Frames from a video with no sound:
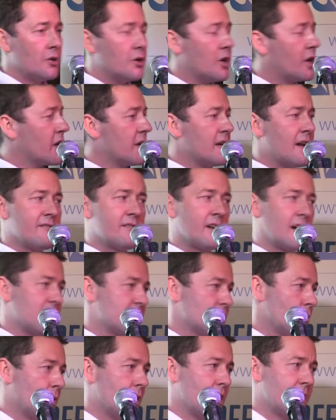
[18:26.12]
You can never
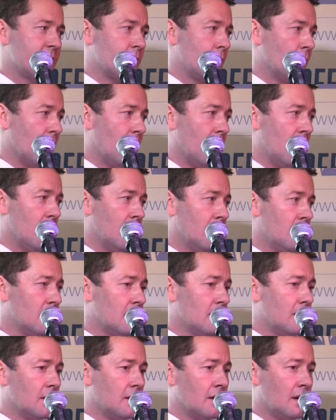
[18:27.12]
get away from that,
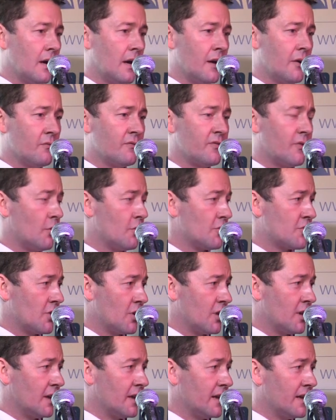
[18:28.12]
and
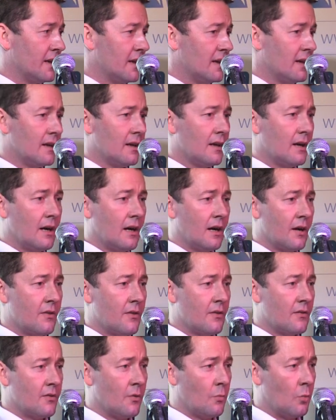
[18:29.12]
unfortunately,
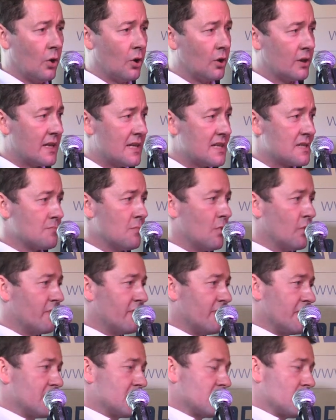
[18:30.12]
the world is
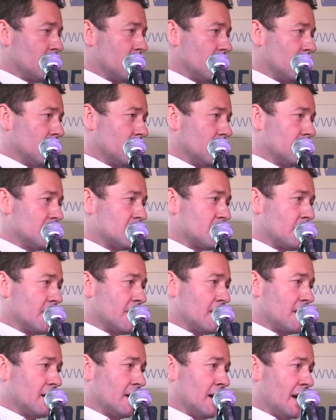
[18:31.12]
moving to
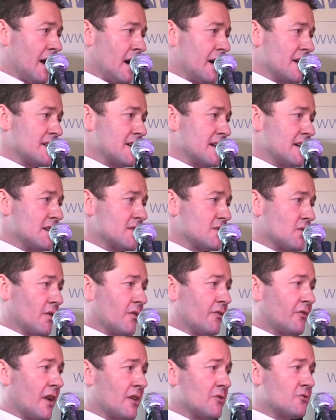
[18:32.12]
an IT
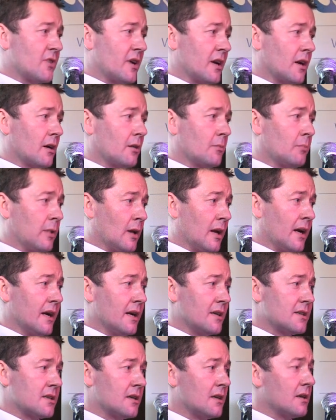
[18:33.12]
sort of centric
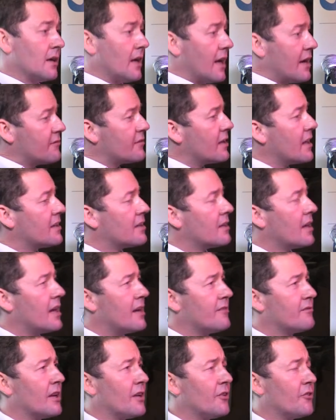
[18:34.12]
place. Even
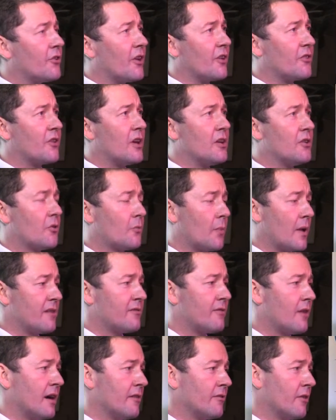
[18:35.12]
in 16 to
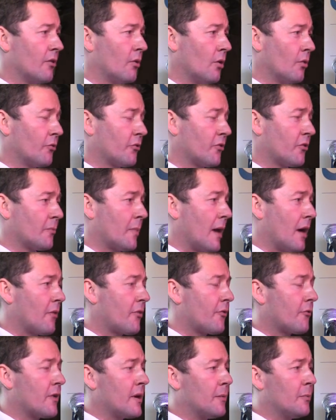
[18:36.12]
25-year-olds, there's
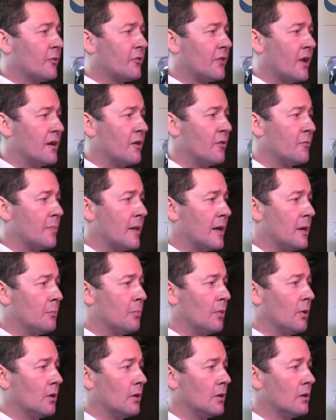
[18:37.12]
about 3% of
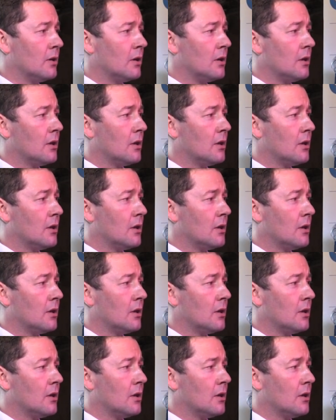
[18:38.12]
people